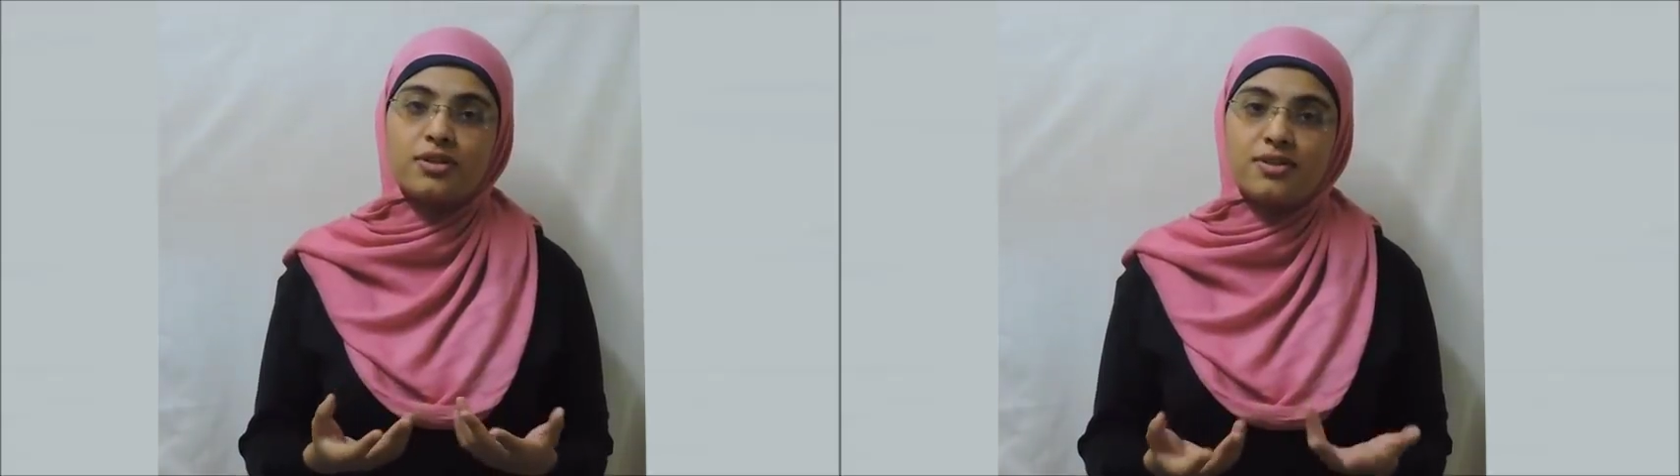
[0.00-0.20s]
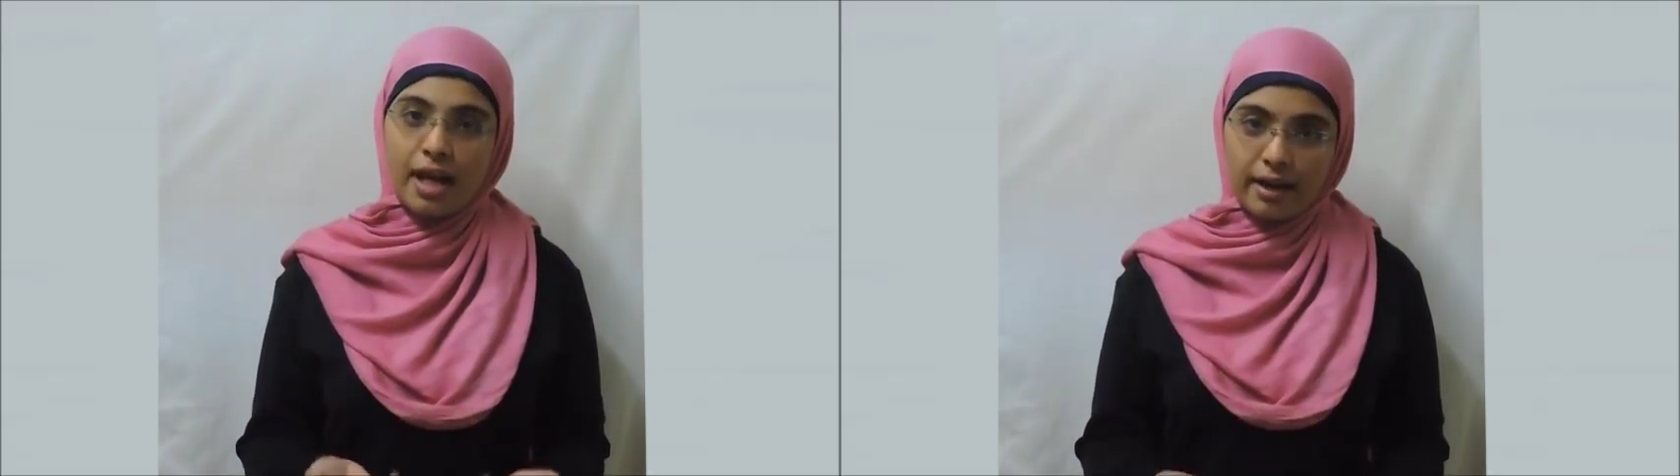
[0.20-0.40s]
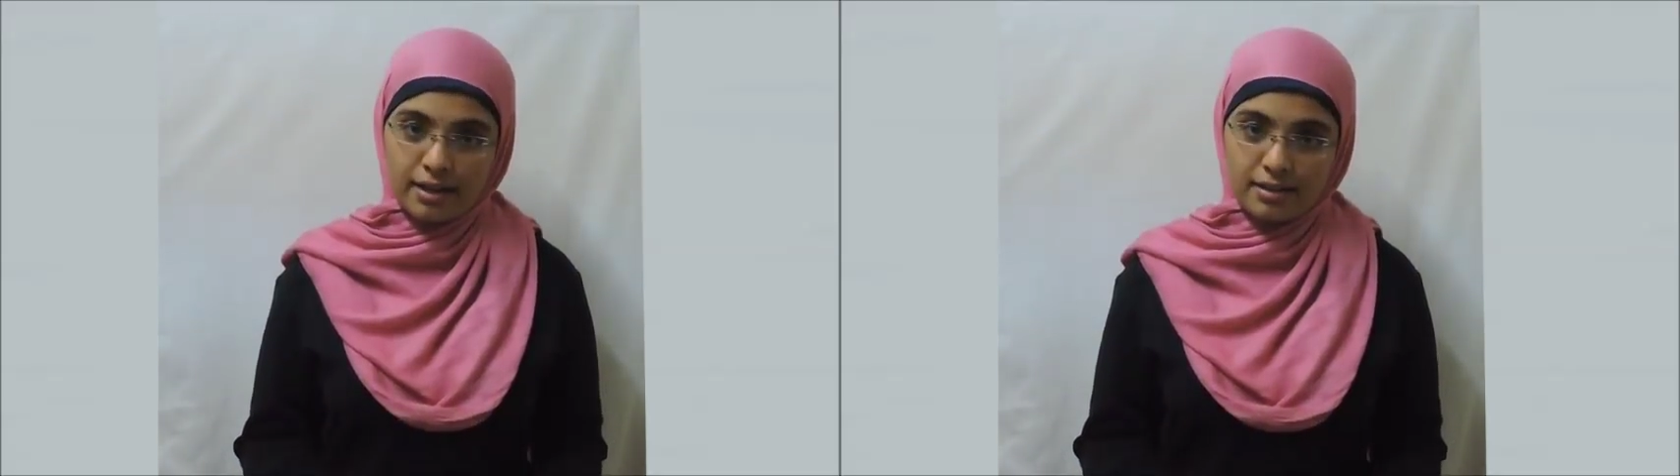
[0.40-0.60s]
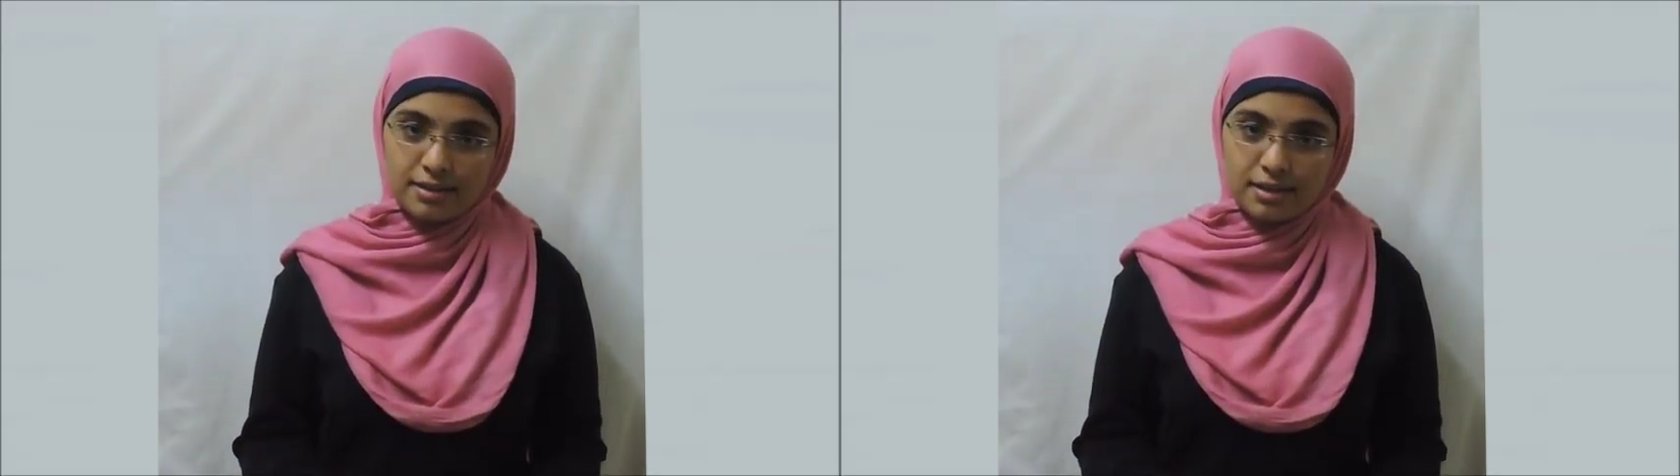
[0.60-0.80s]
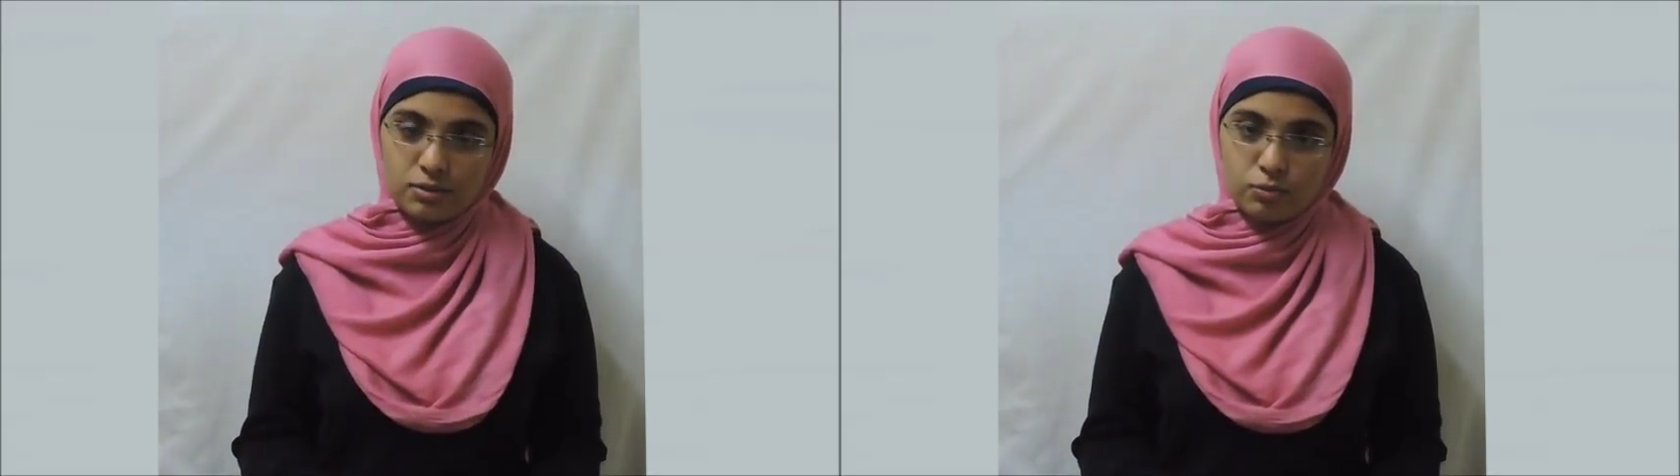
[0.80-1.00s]
sacred
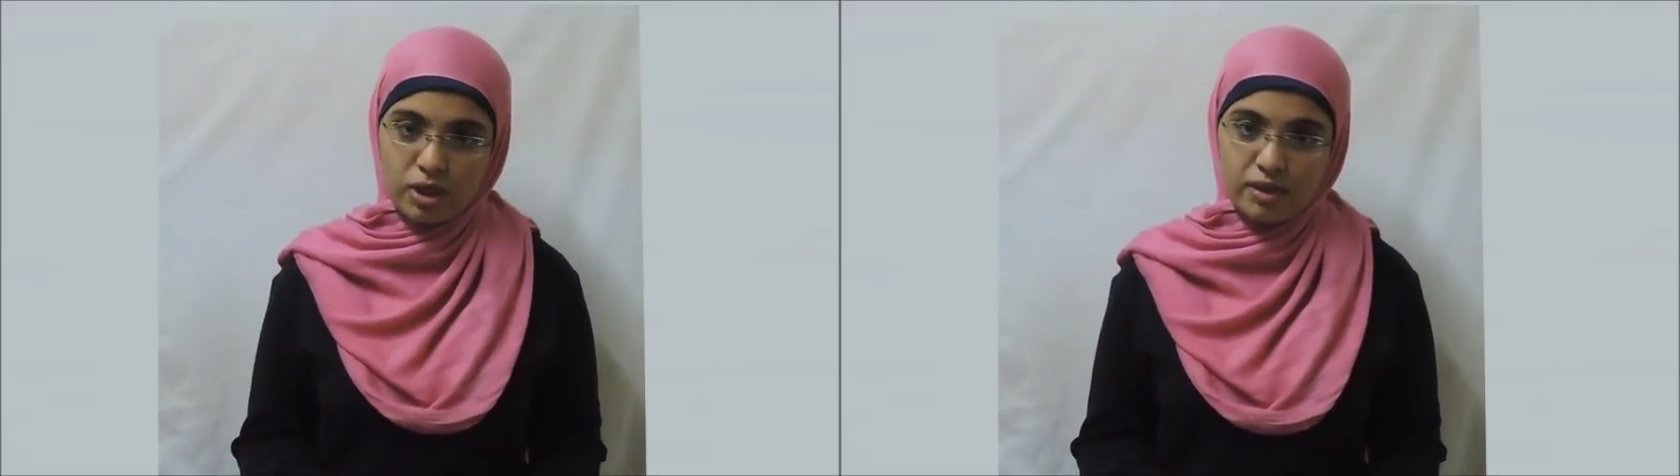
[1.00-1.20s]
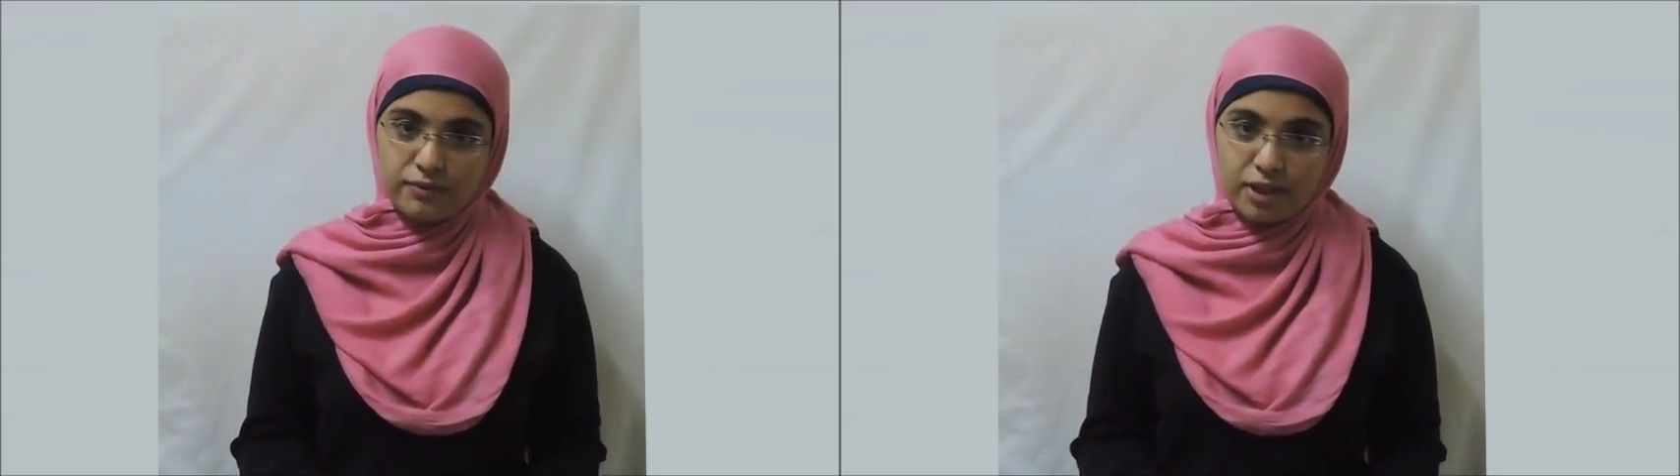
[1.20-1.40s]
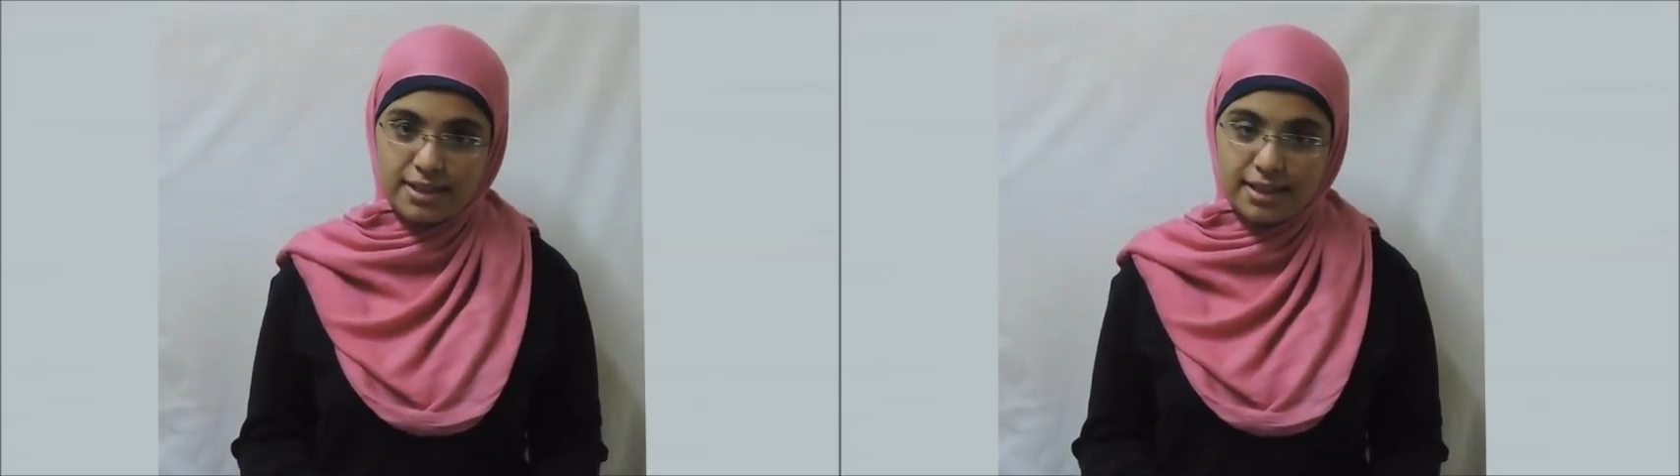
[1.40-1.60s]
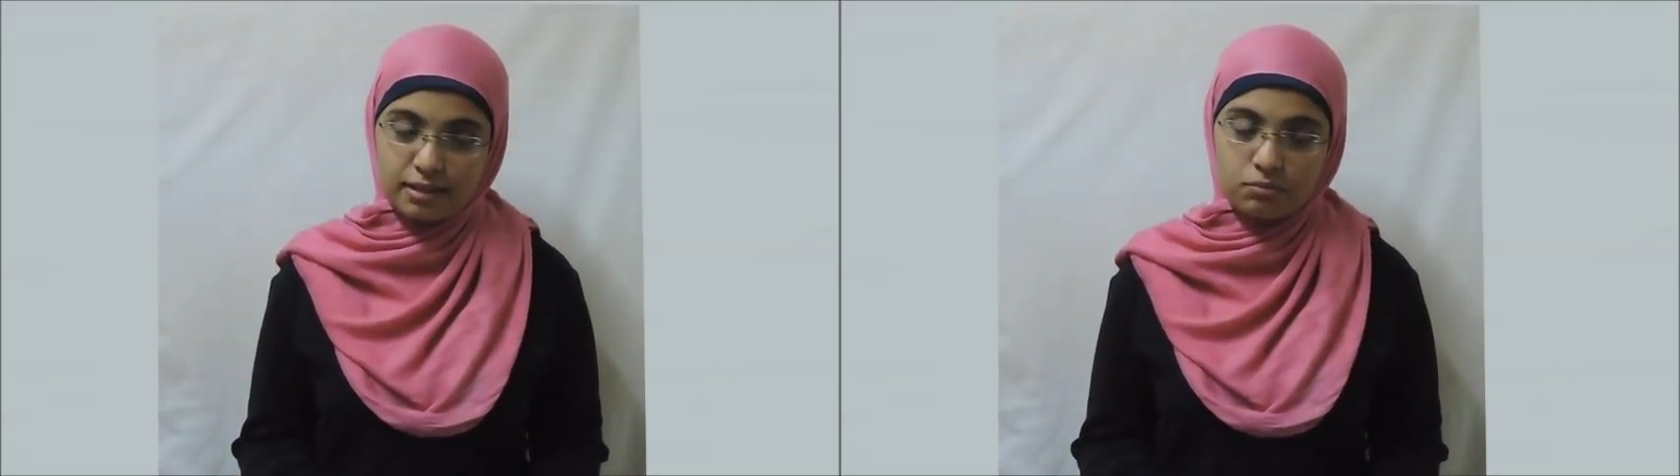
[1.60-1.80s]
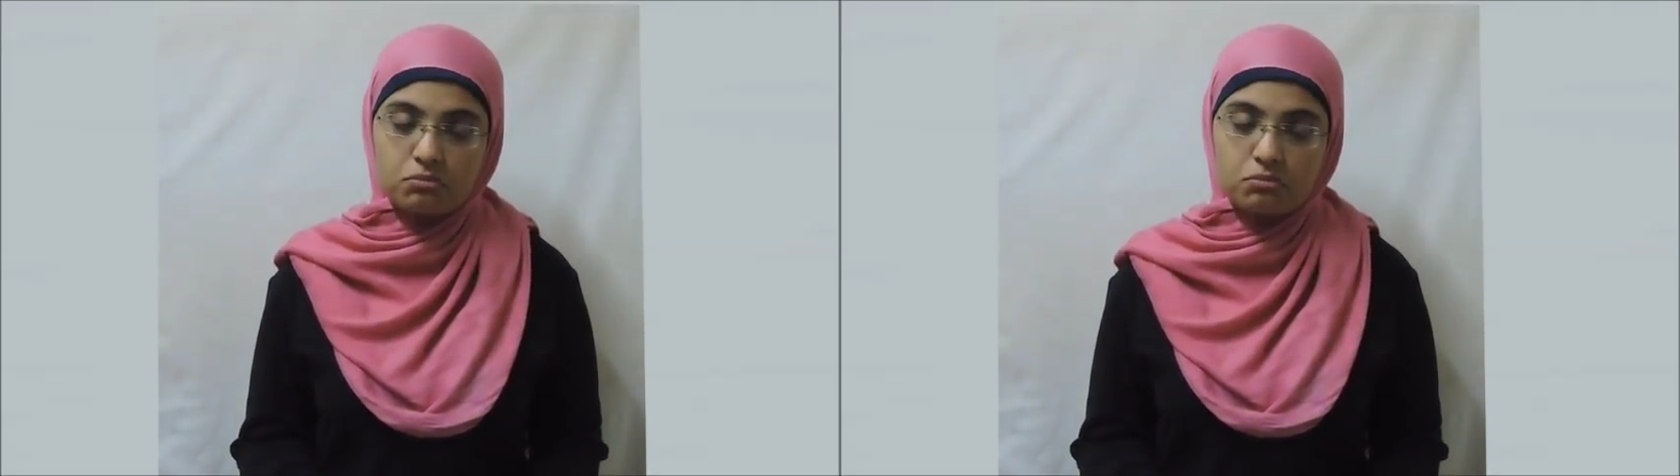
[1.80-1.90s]
way of writing,